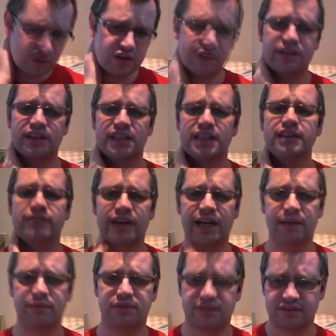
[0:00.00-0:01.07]
look at the Deep
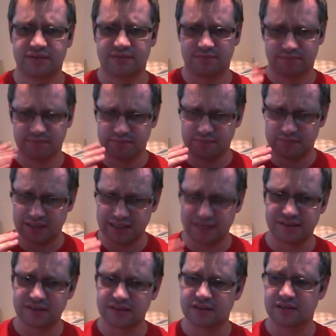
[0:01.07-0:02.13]
Vapes
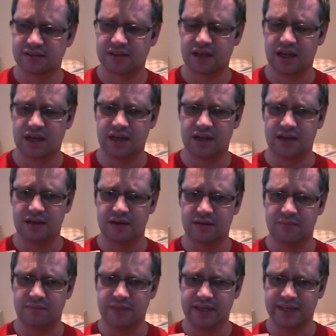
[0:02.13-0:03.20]
list.
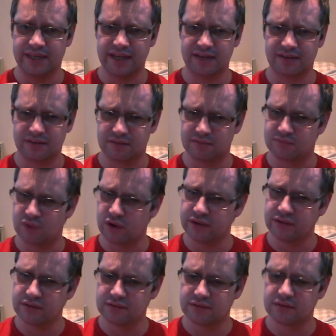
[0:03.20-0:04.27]
He gets them
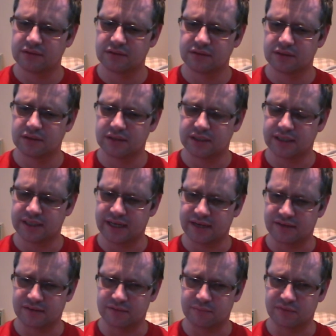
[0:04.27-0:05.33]
right. He
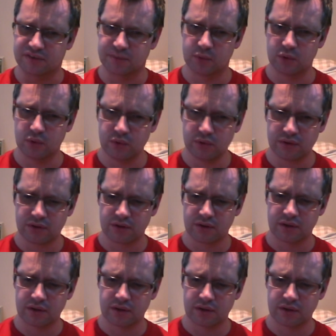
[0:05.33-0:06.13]
gets them smooth.